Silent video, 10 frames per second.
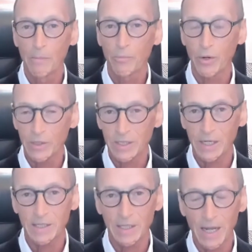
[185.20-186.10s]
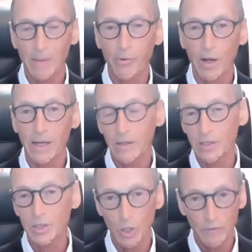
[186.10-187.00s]
proteins in our brain that
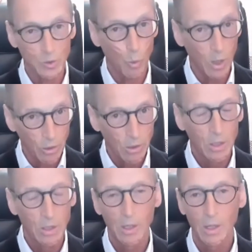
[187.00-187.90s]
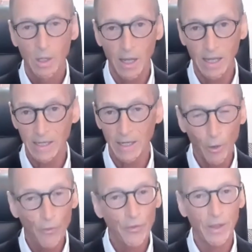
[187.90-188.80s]
serve us well in
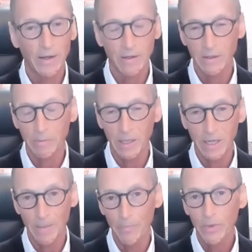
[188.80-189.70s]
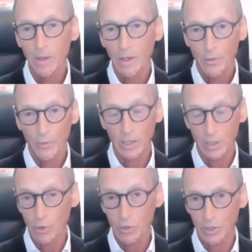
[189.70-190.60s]
health and can become really
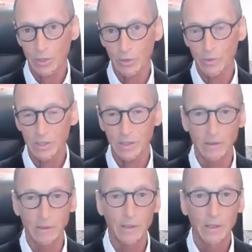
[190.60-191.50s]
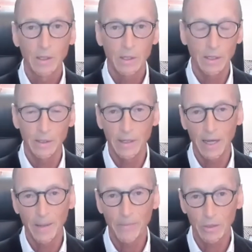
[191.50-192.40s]
toxic to us in
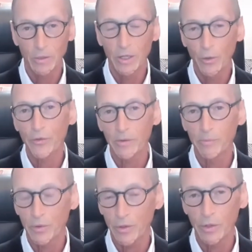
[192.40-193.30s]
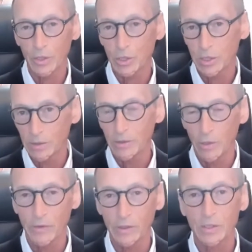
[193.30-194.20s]
ill health and pathology, and
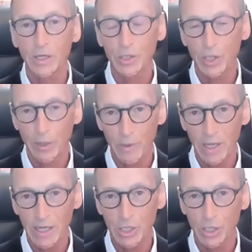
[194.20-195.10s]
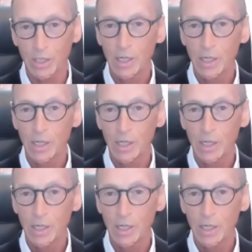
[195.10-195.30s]
often associated with aging.